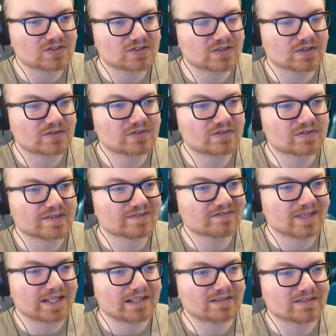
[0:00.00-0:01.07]
just go through the
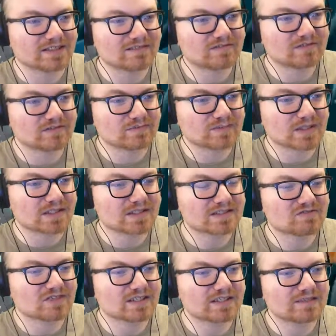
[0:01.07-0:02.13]
final level and
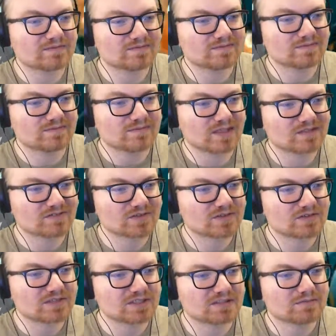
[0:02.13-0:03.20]
boss fight off
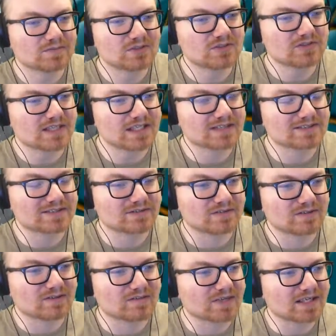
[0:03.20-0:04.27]
screen, but you guys don't
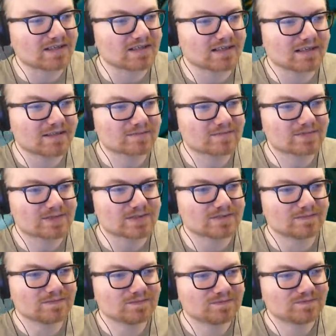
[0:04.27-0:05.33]
know about that, so.
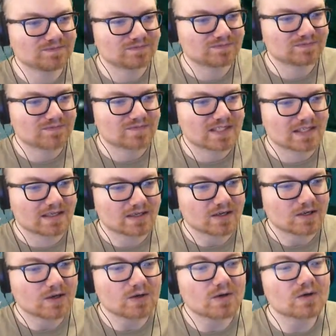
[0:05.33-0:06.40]

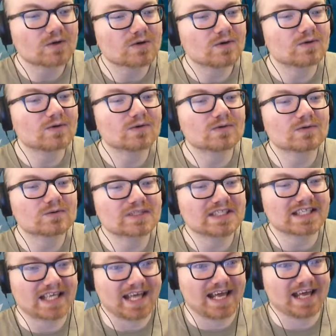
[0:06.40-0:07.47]

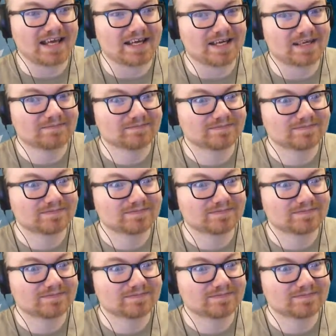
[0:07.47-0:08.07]
Okay.